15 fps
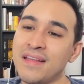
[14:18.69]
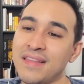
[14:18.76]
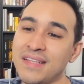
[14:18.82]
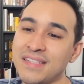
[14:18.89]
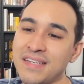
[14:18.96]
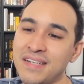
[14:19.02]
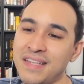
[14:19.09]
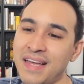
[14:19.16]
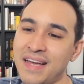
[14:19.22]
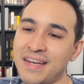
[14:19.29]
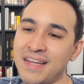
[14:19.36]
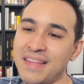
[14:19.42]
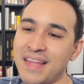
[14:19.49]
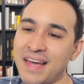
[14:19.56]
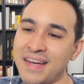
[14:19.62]
That's going to
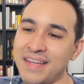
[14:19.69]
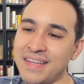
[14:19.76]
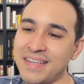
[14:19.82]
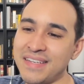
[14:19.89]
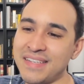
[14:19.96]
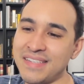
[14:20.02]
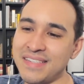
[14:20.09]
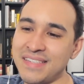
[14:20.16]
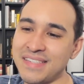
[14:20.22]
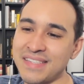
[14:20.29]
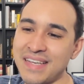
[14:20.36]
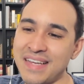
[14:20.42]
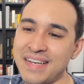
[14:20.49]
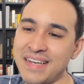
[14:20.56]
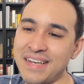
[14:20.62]
land, and that is
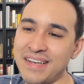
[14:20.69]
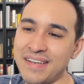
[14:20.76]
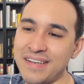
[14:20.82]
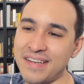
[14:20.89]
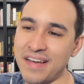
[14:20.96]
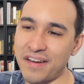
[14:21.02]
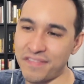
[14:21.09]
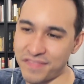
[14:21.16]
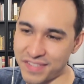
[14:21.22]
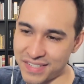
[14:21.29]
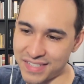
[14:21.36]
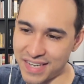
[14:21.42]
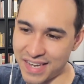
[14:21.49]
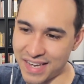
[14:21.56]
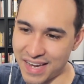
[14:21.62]
enough to
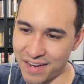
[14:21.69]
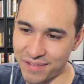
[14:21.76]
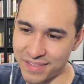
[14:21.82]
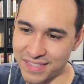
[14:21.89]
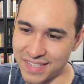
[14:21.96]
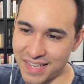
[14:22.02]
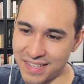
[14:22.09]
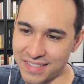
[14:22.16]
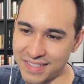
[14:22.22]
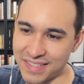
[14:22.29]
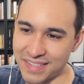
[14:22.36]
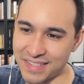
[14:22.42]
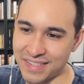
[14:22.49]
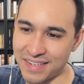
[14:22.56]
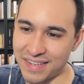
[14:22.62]
take out
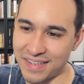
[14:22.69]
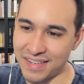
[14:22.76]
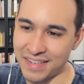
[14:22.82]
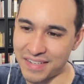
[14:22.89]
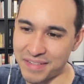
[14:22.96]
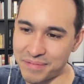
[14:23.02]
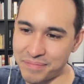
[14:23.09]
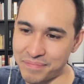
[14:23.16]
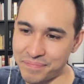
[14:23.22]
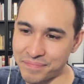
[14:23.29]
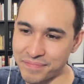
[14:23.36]
Salandit. The